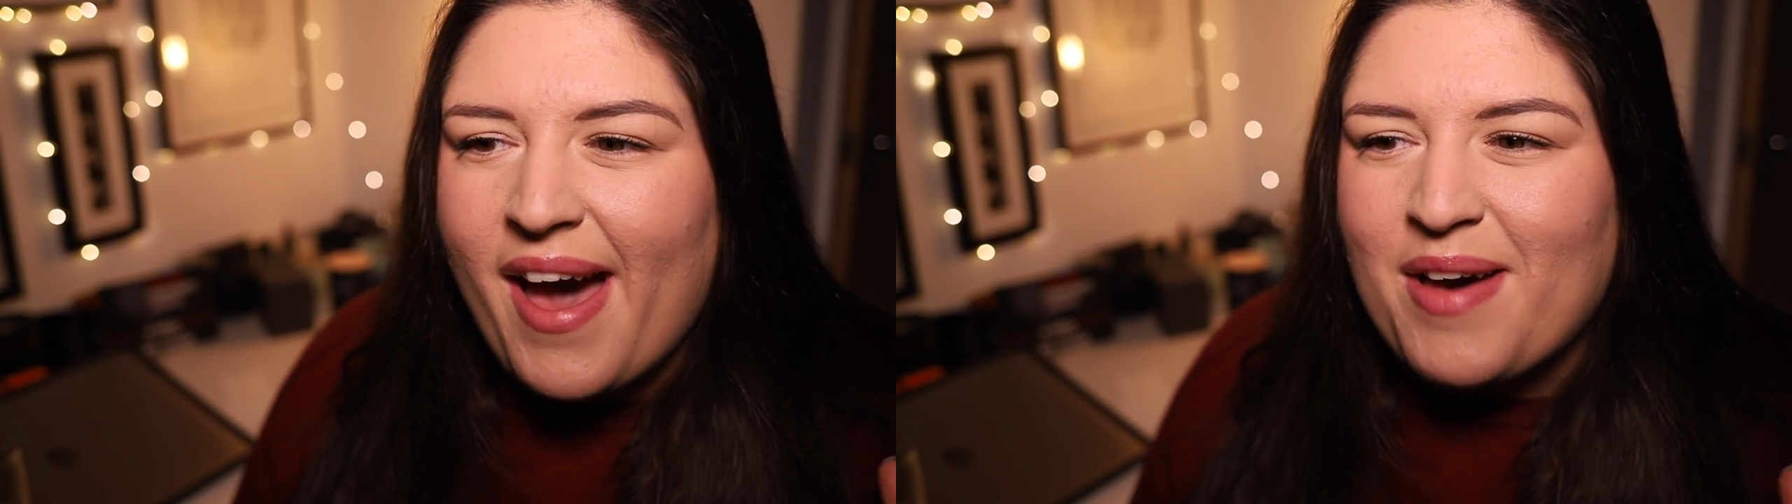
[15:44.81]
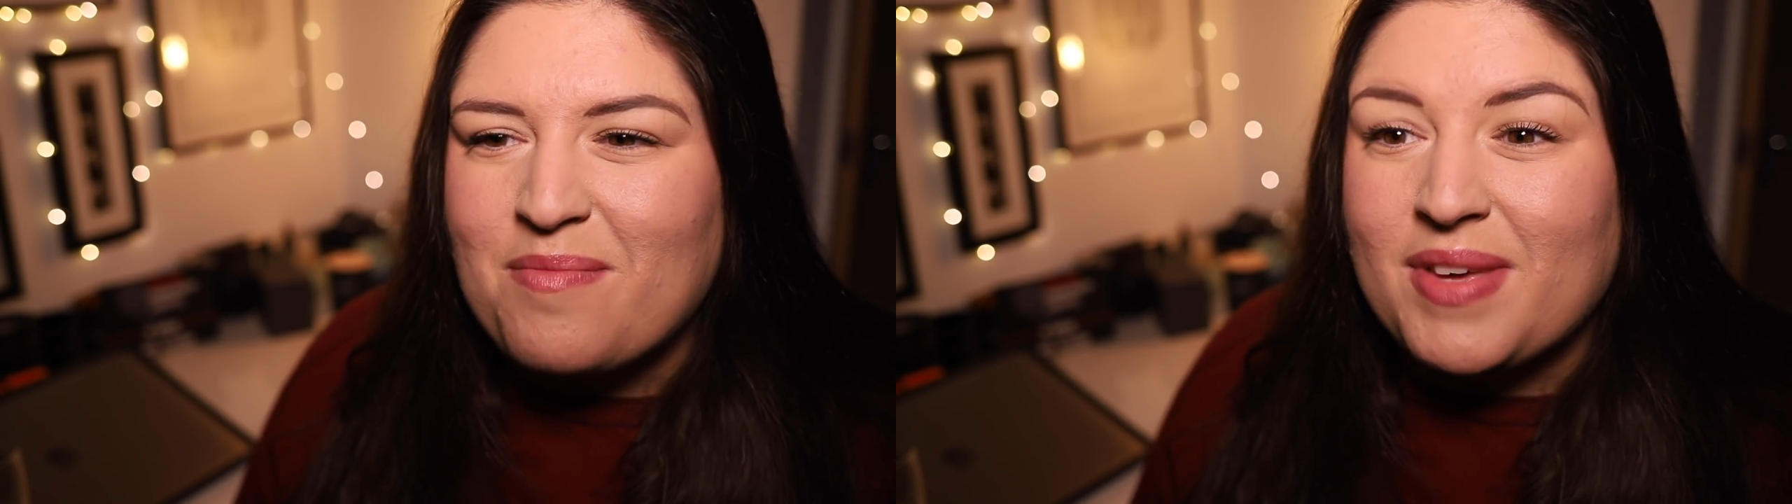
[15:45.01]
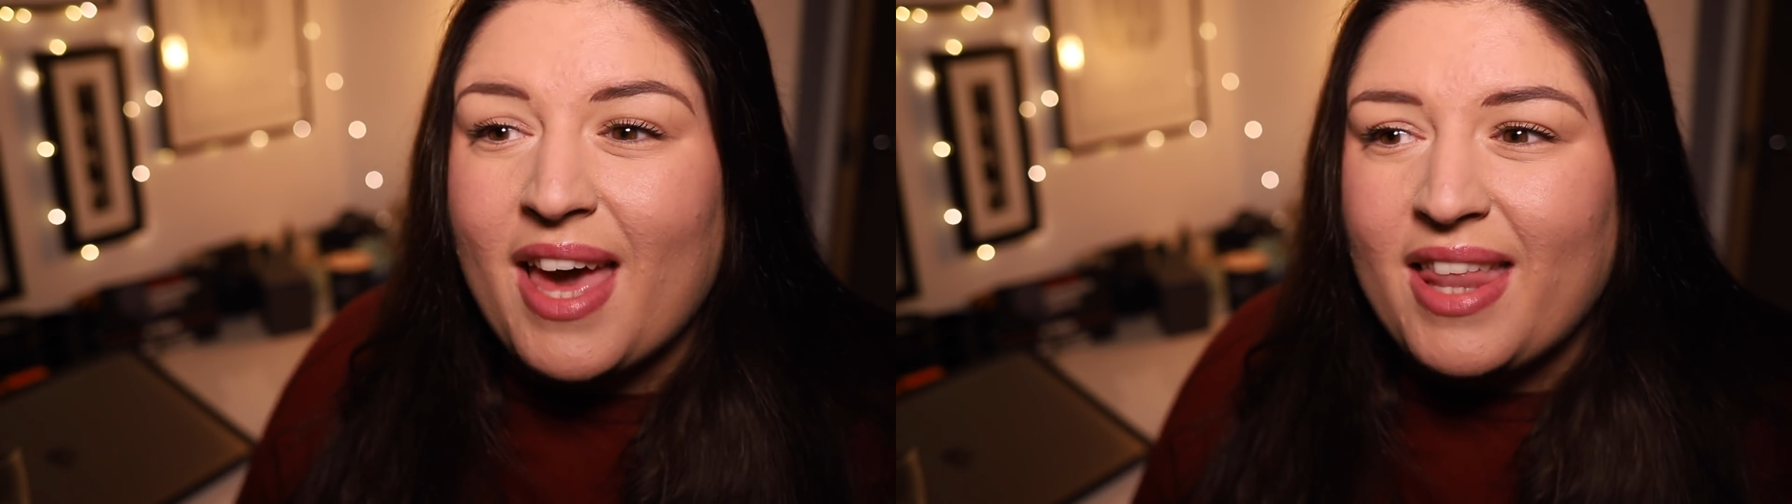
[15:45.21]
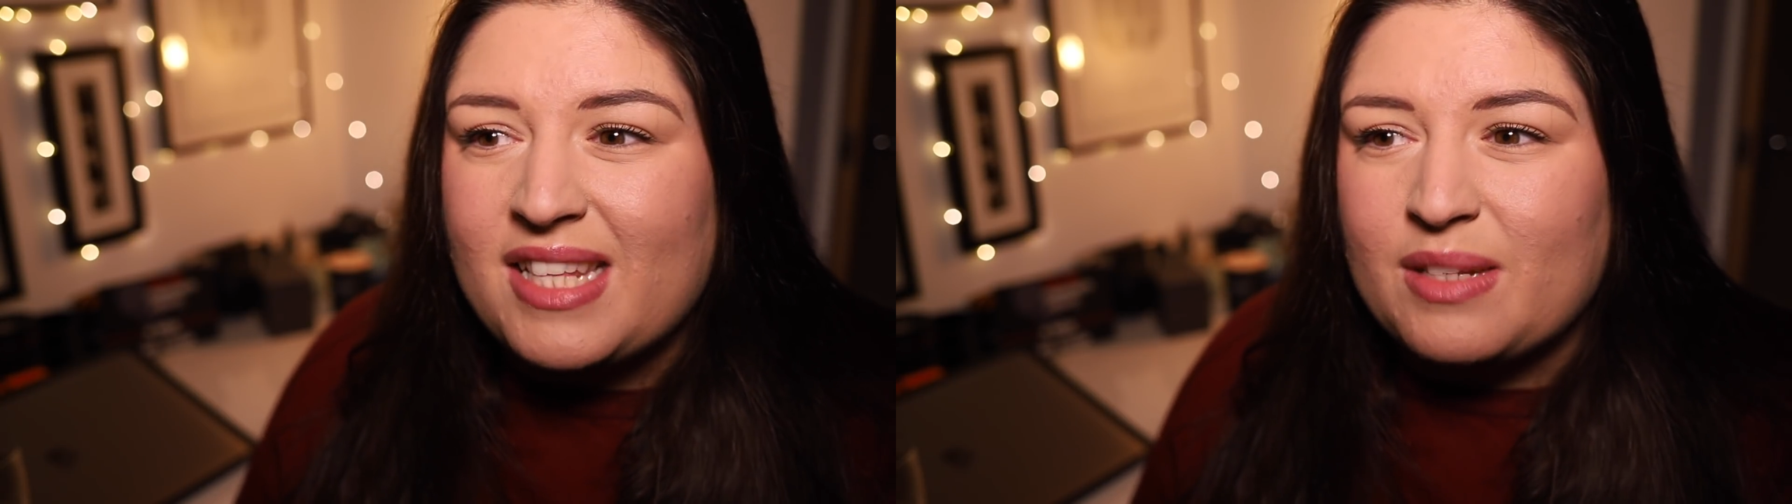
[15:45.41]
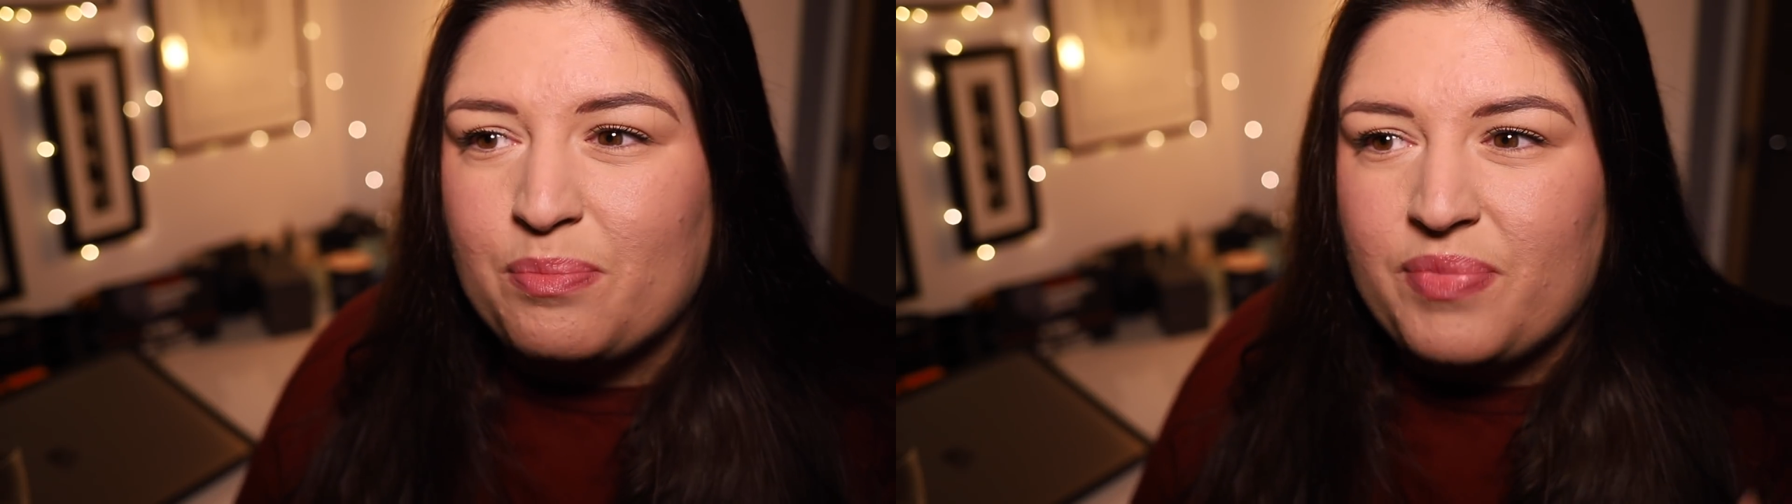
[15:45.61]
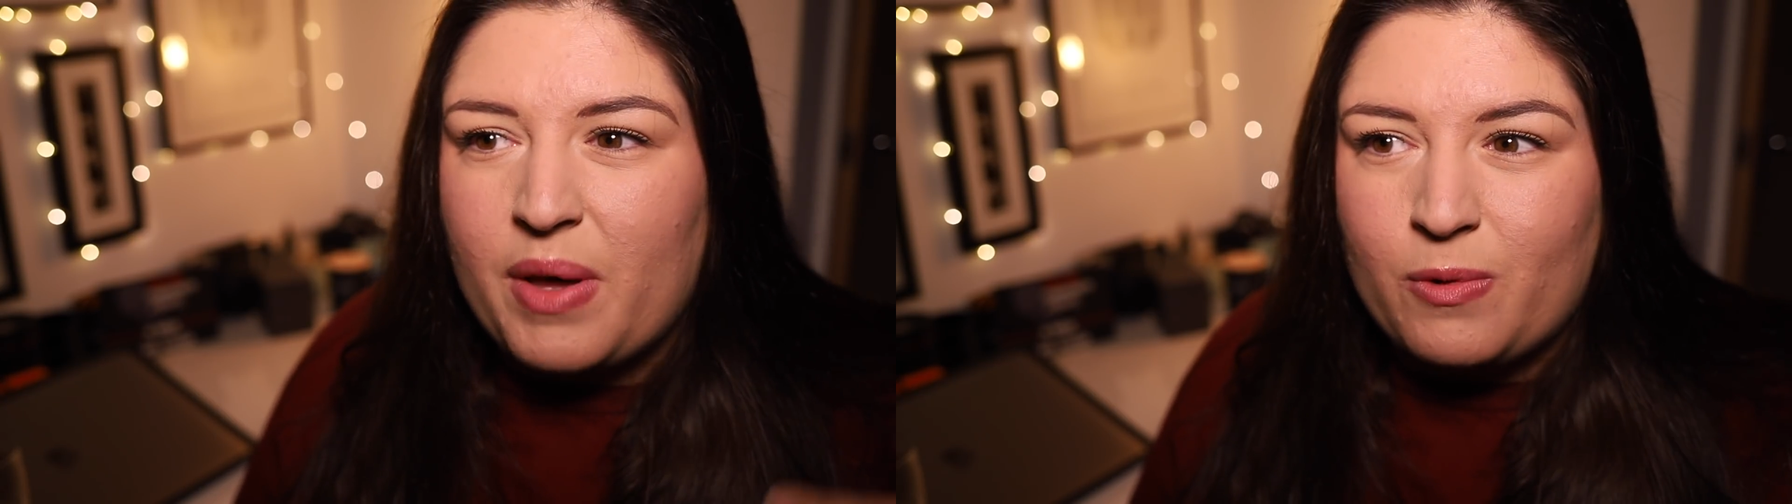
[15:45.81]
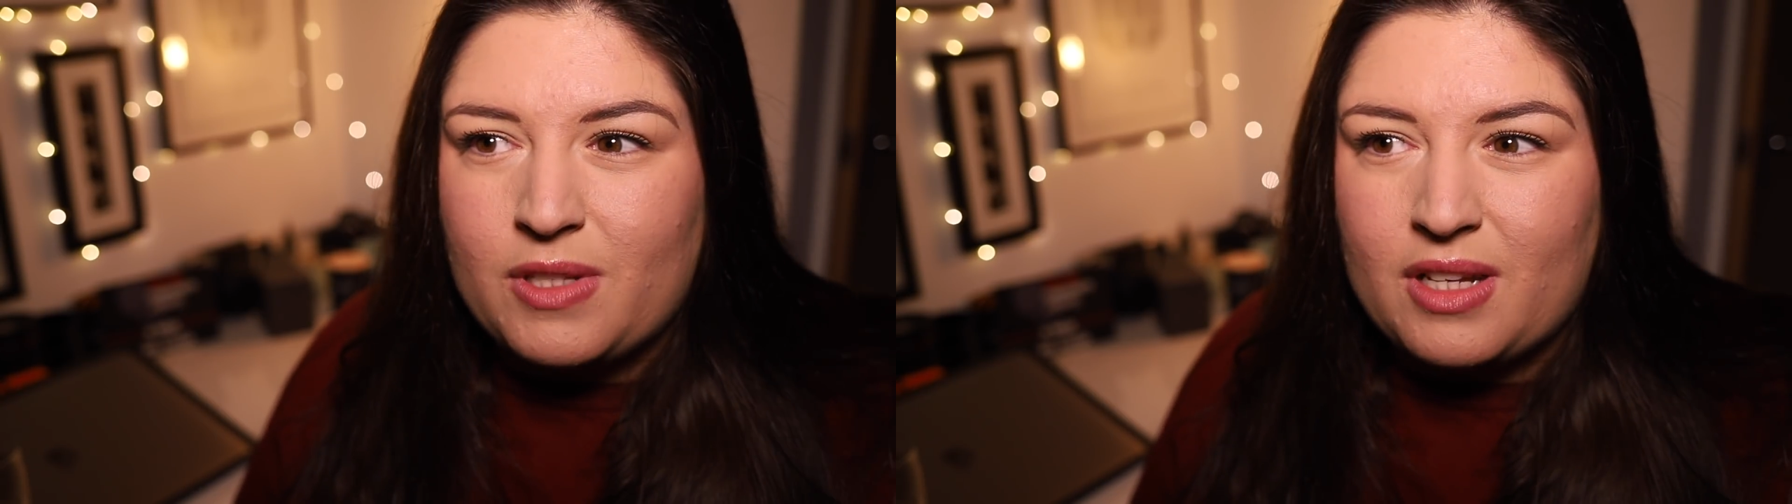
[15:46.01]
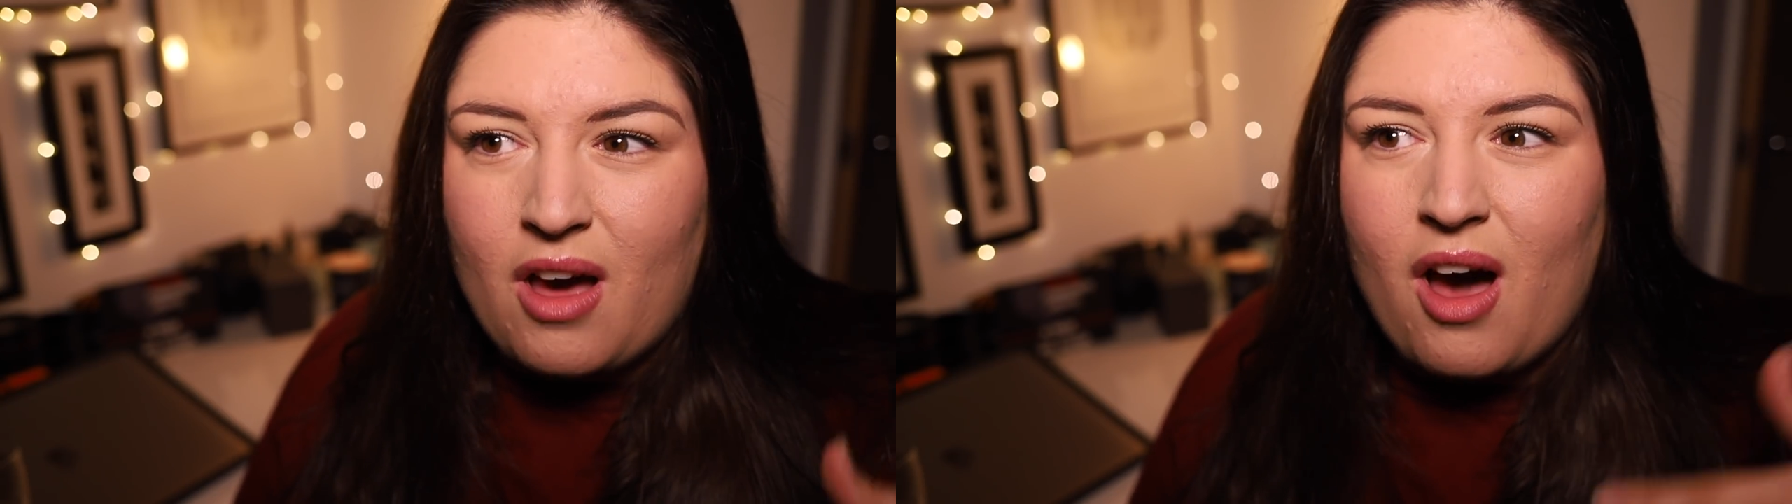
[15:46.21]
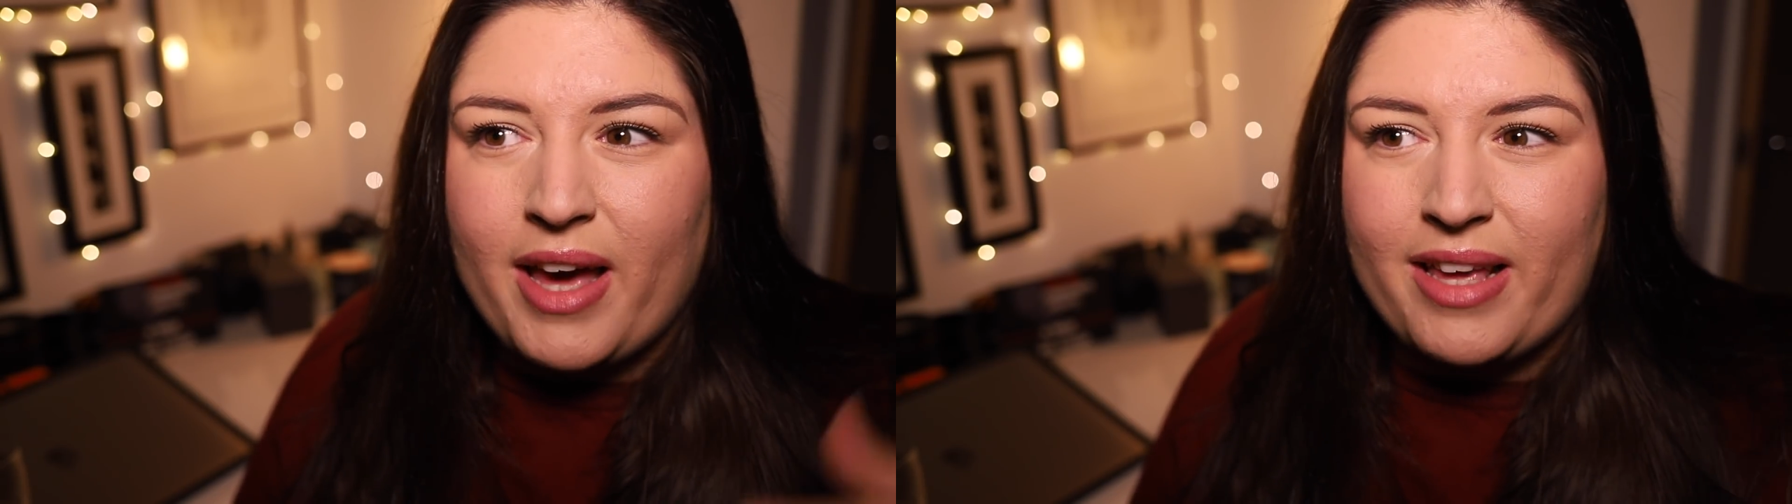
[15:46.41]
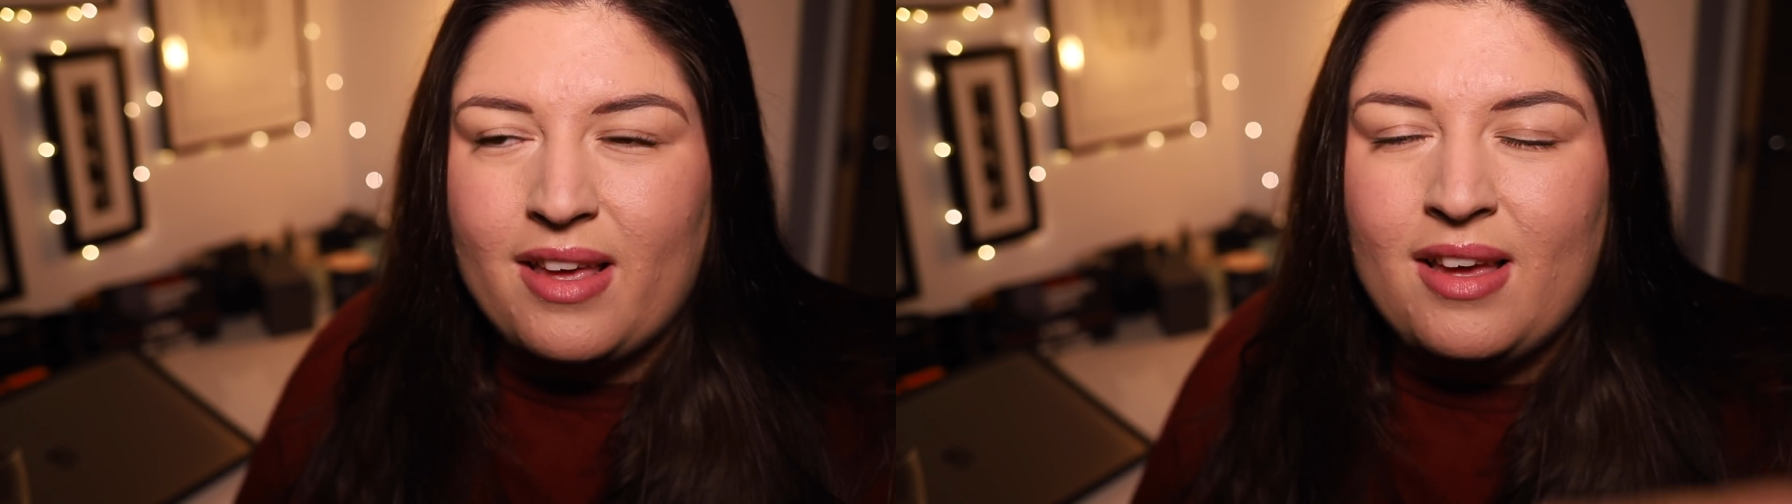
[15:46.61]
But yeah, there was a
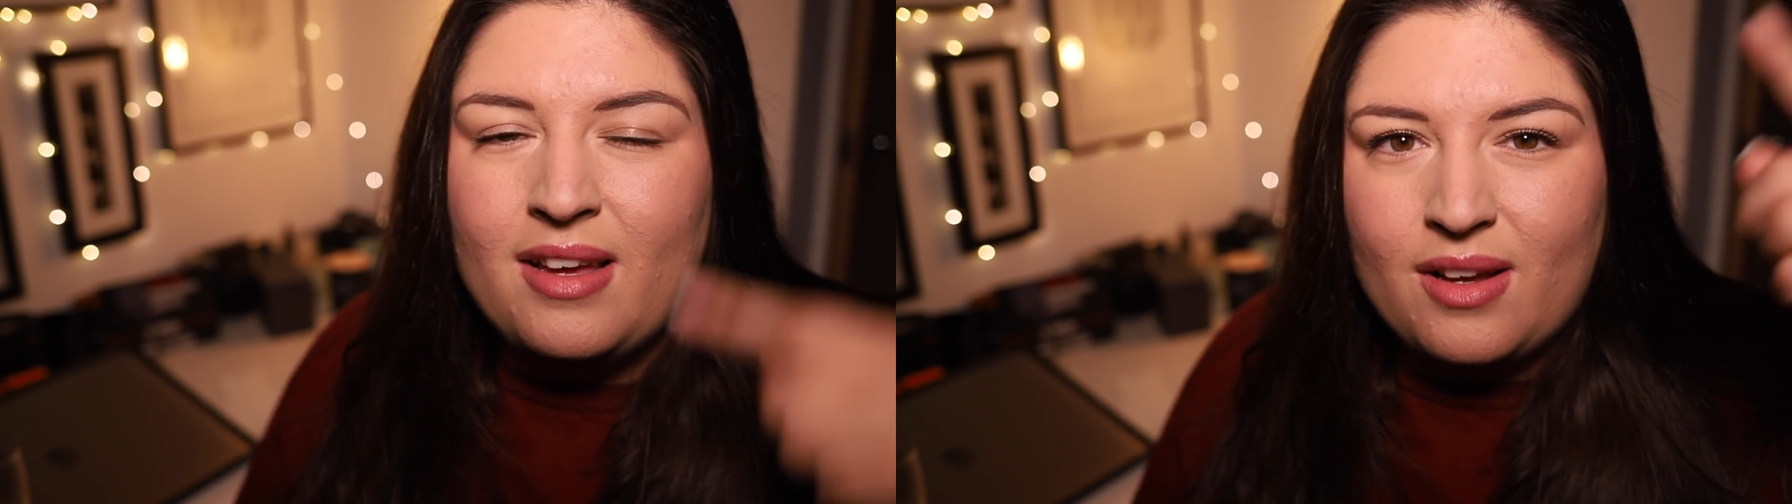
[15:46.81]
guy